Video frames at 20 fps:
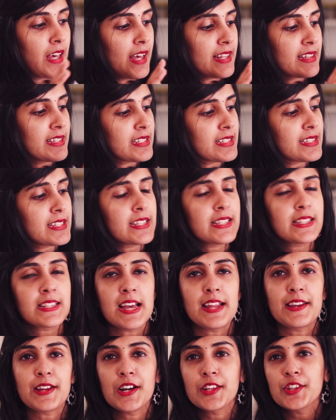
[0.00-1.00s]
And this is
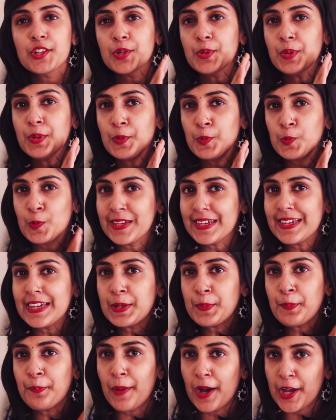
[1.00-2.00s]
another
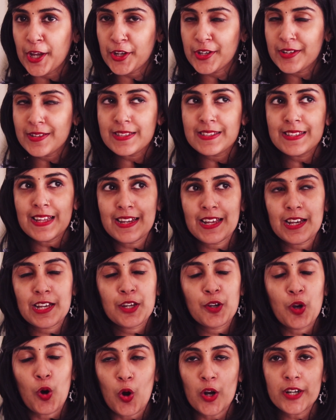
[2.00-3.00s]
vegan mayonnaise that
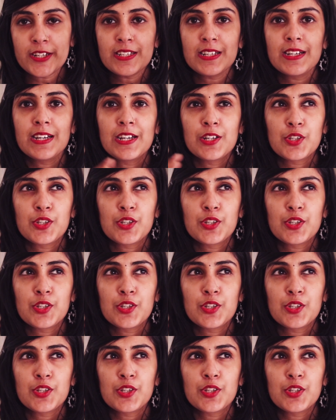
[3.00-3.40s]
I got.